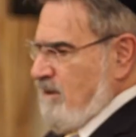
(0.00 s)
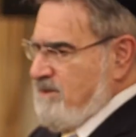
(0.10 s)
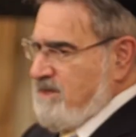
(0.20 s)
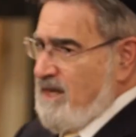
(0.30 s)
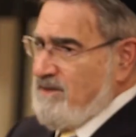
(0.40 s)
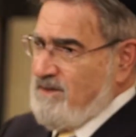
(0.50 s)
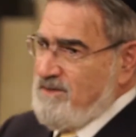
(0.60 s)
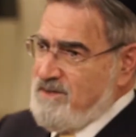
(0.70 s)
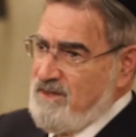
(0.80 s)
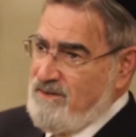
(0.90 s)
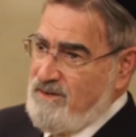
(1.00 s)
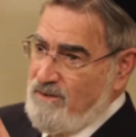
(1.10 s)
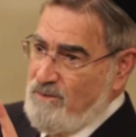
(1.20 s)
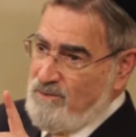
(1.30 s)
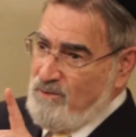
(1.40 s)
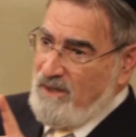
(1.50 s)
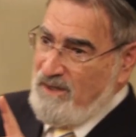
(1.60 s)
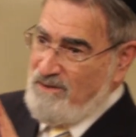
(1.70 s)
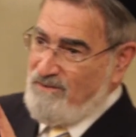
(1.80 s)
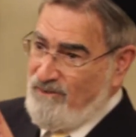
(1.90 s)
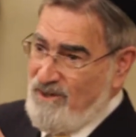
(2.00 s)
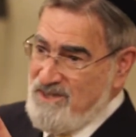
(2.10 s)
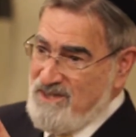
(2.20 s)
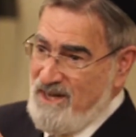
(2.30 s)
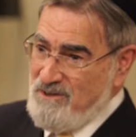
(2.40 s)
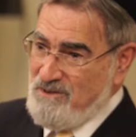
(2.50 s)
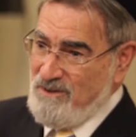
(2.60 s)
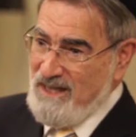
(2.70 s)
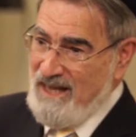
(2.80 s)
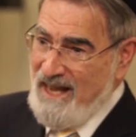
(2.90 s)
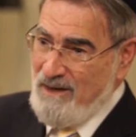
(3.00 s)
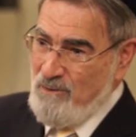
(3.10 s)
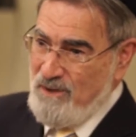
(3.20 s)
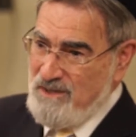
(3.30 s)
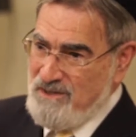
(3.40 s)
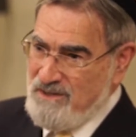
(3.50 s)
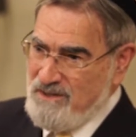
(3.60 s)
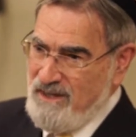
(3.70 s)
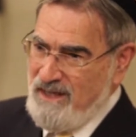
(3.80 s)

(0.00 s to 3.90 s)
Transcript: sentence into 21st century language,